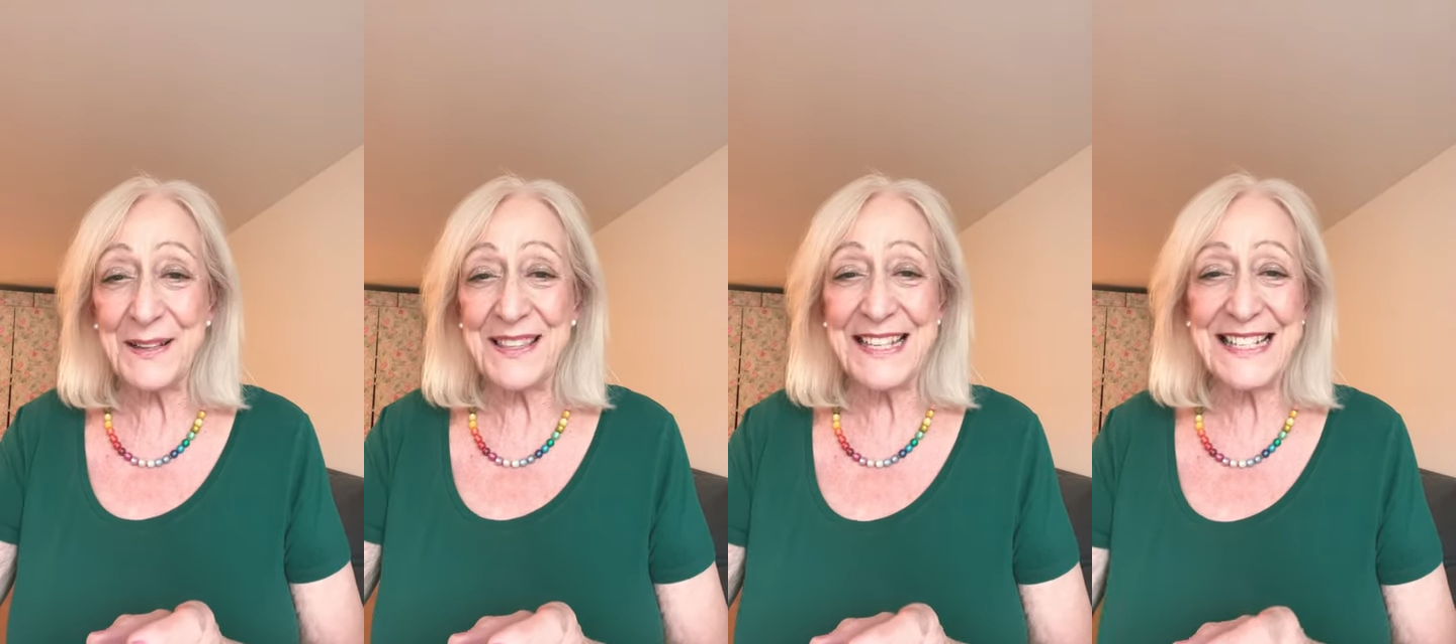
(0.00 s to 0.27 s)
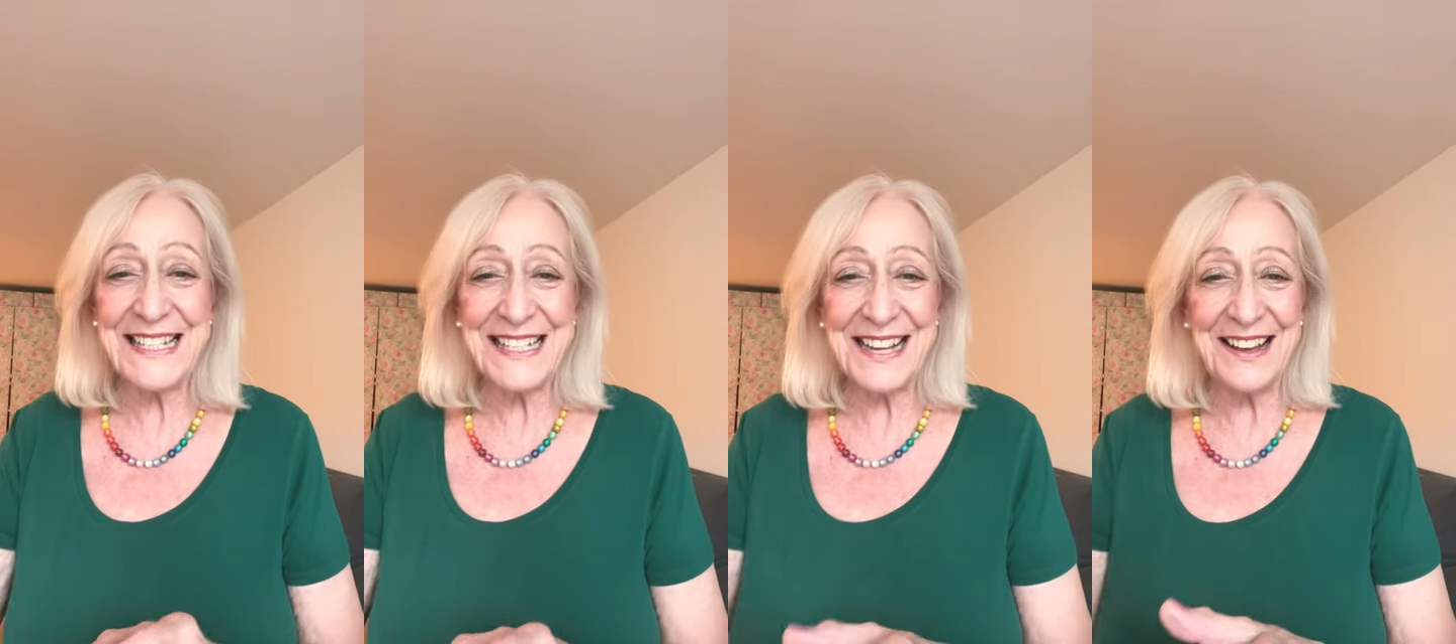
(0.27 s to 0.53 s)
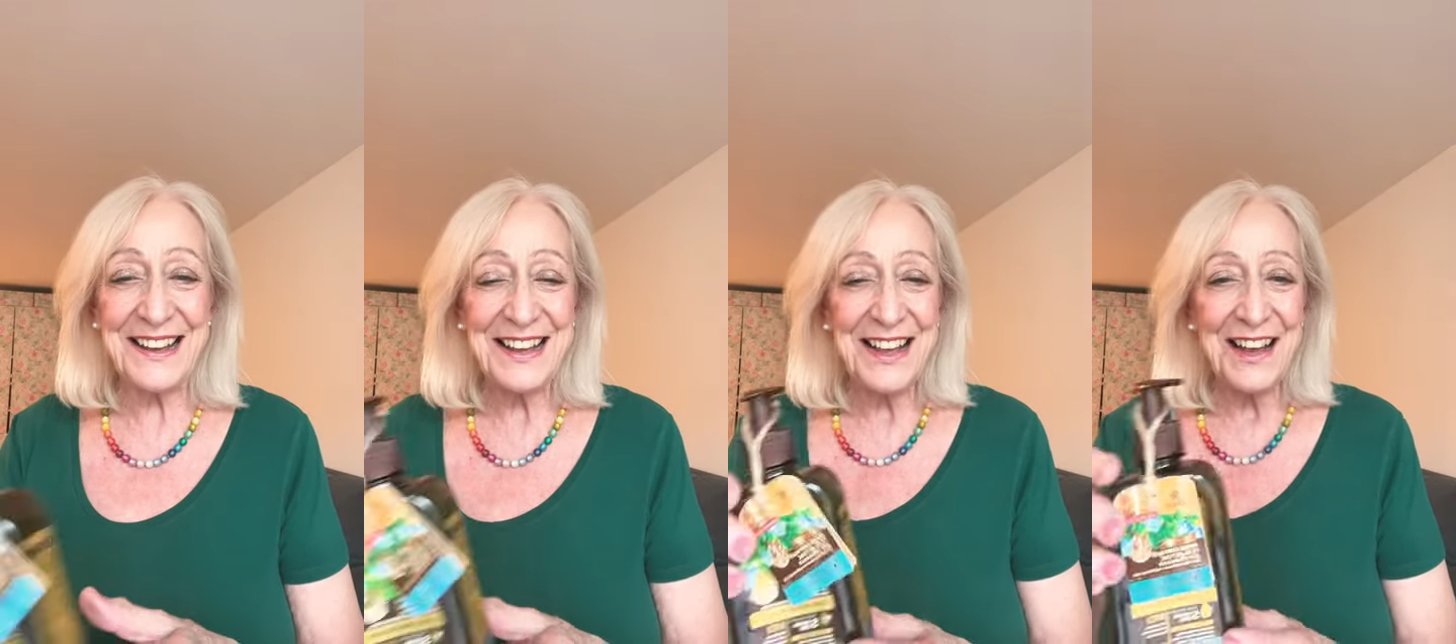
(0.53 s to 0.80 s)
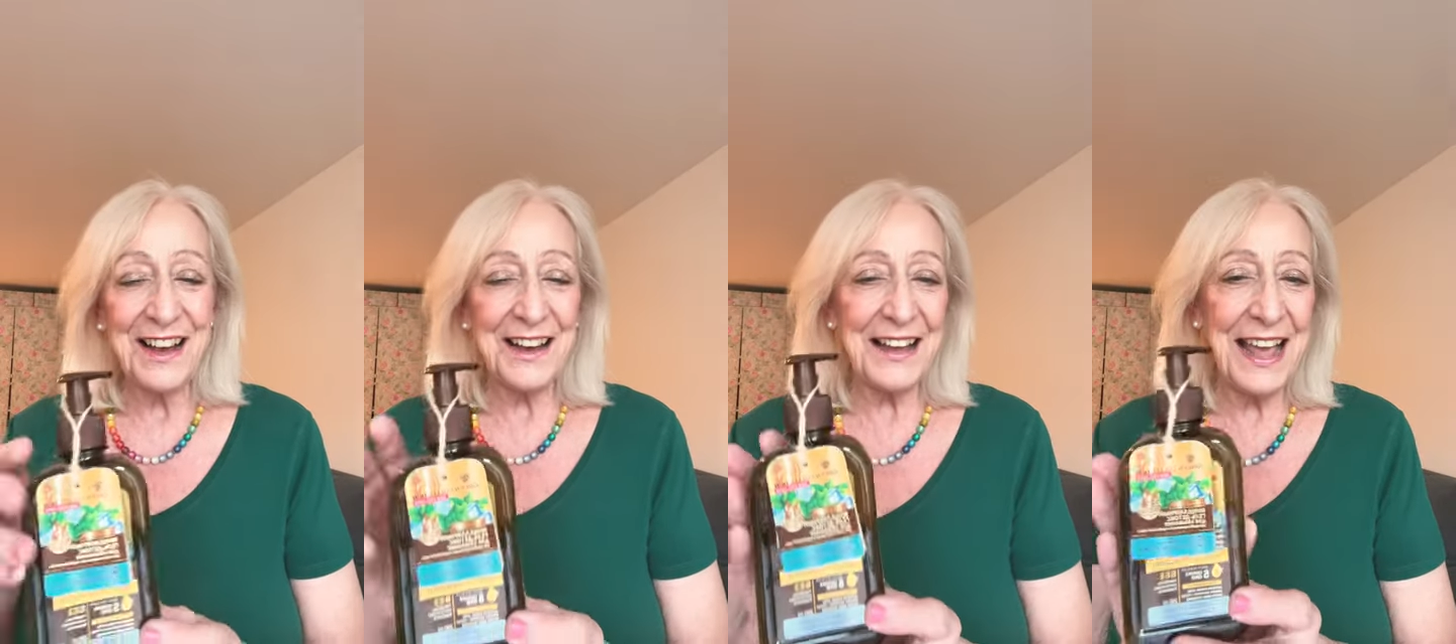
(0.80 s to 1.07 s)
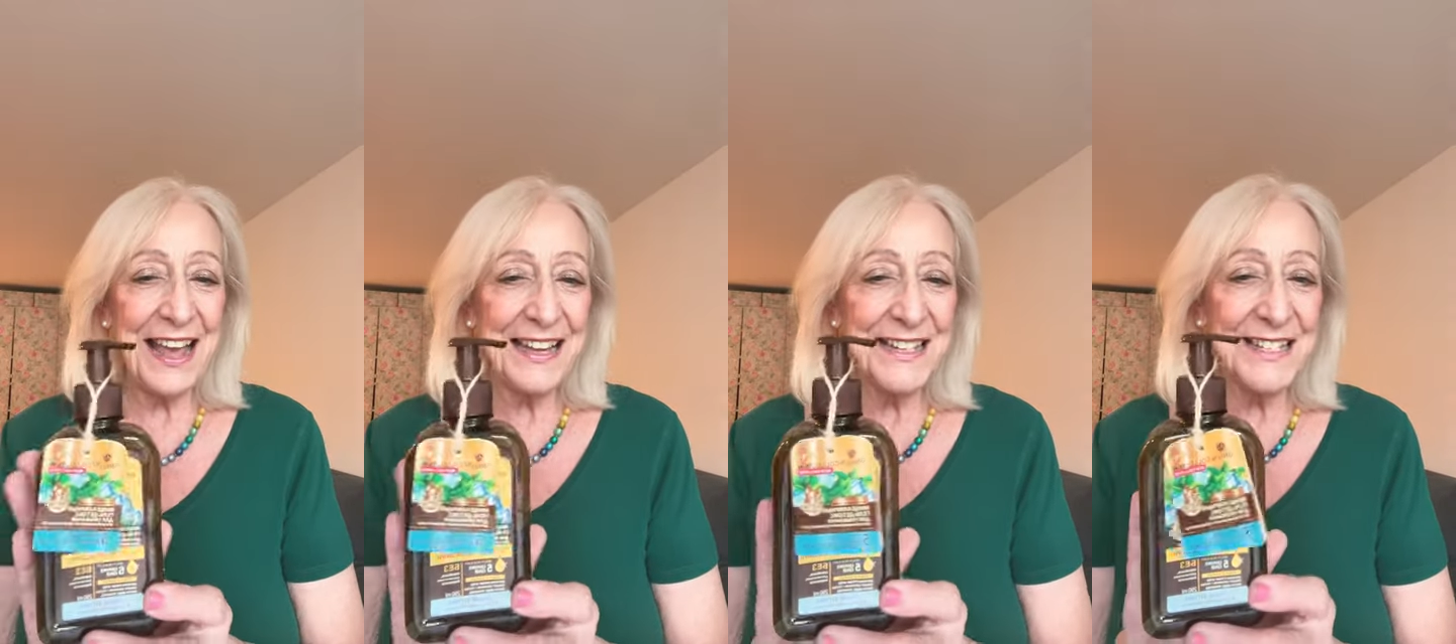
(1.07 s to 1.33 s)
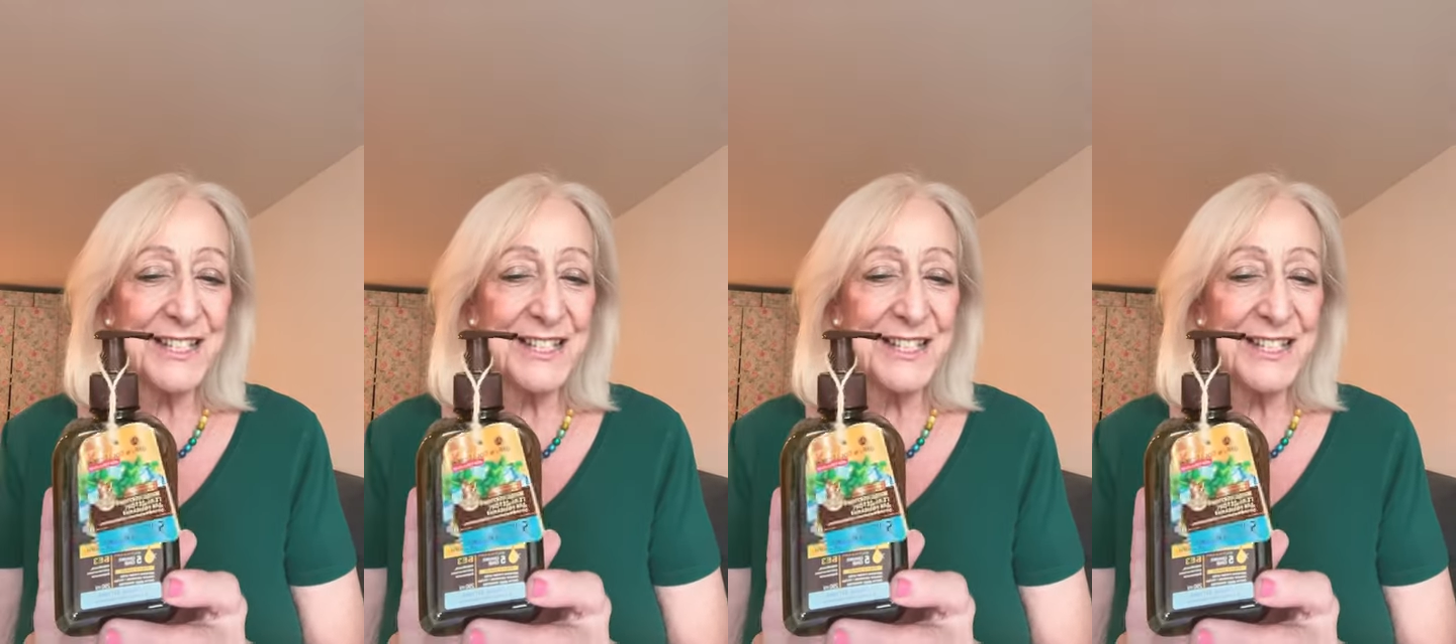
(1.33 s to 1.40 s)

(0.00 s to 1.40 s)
But this is a, a hand